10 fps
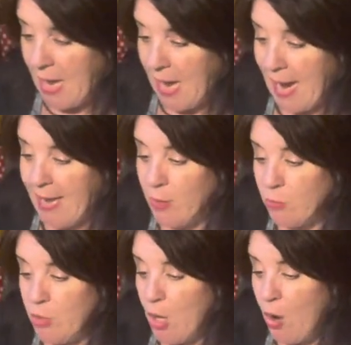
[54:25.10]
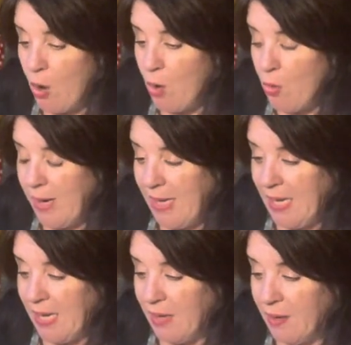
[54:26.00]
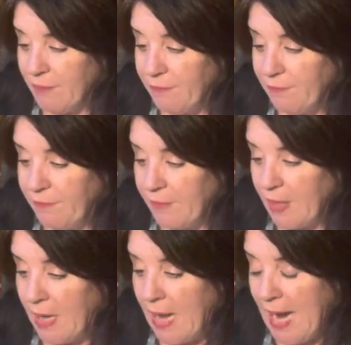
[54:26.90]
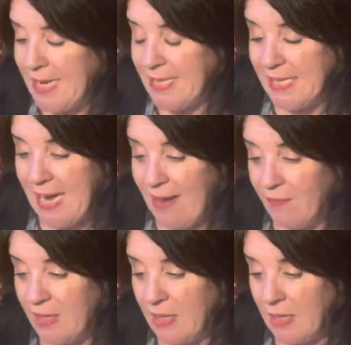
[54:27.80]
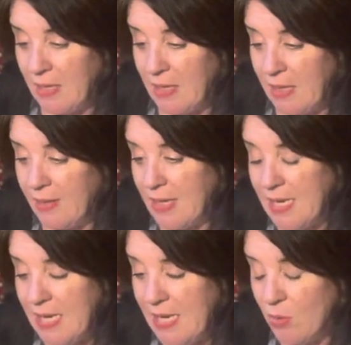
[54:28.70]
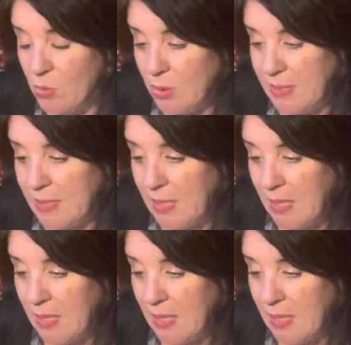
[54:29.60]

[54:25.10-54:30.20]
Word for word: I don't know if I didn't have an, the needles